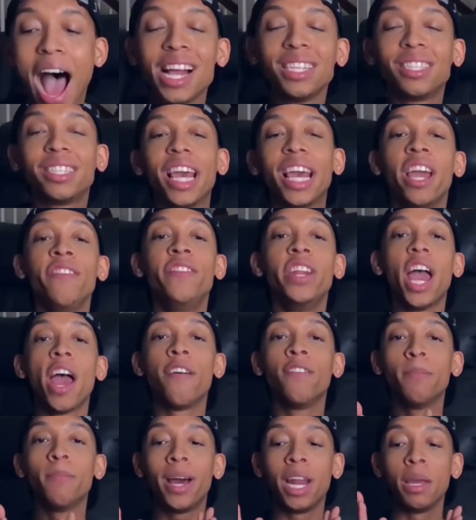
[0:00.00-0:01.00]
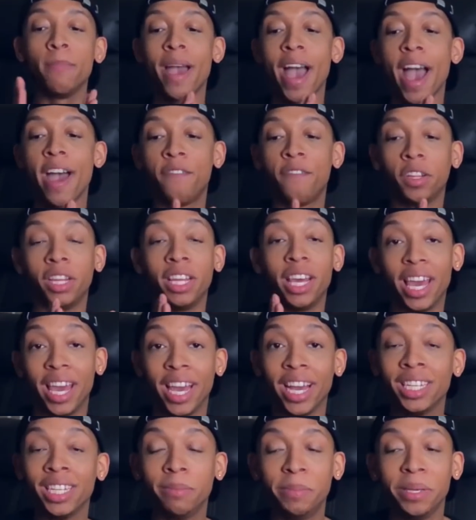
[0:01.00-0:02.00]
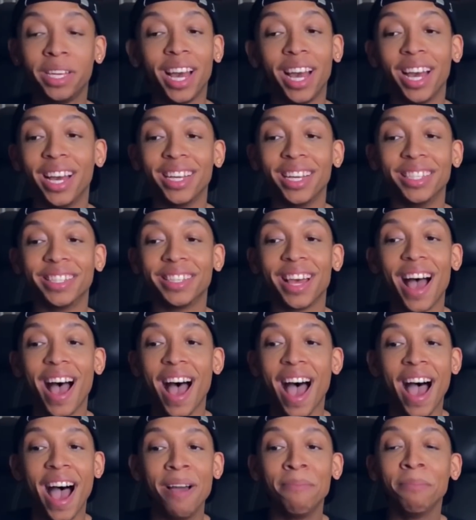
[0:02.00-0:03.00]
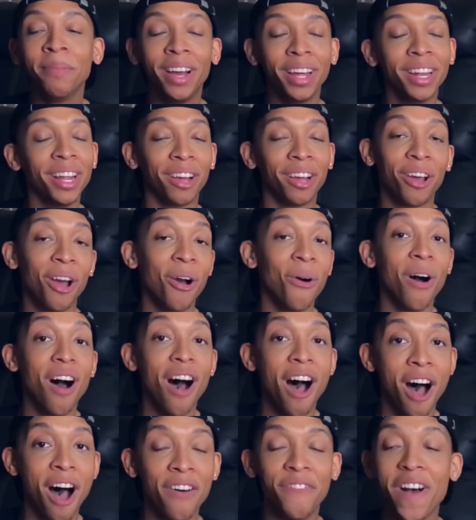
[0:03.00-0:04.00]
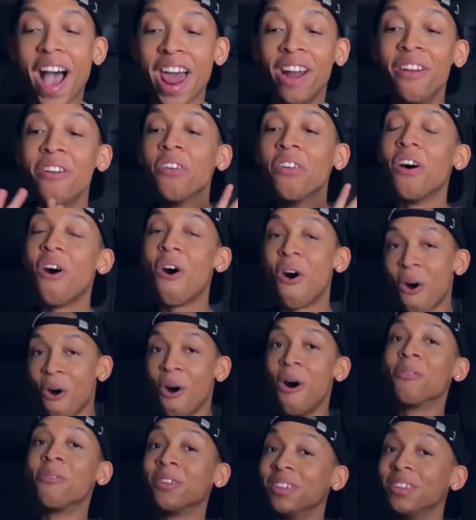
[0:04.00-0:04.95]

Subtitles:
I saved everybody mad for the end because I'm gonna go off. I don't know the whole